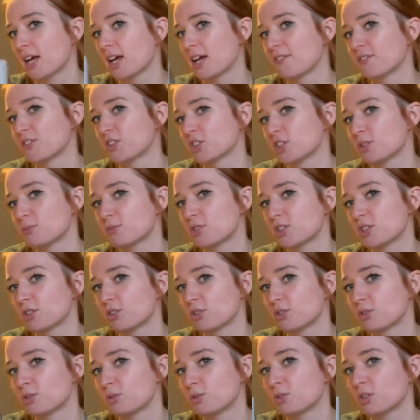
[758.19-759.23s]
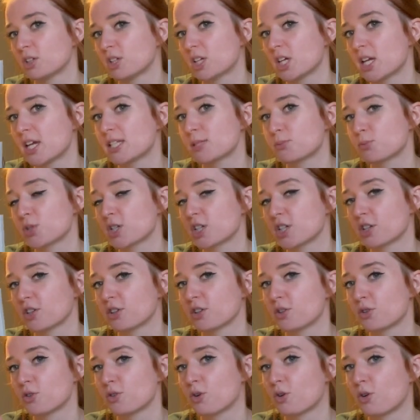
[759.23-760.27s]
and volume 2 is printed on
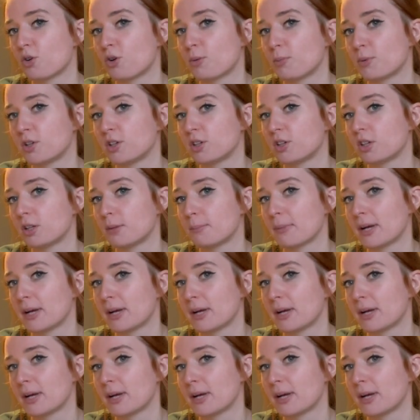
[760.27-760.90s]
the normal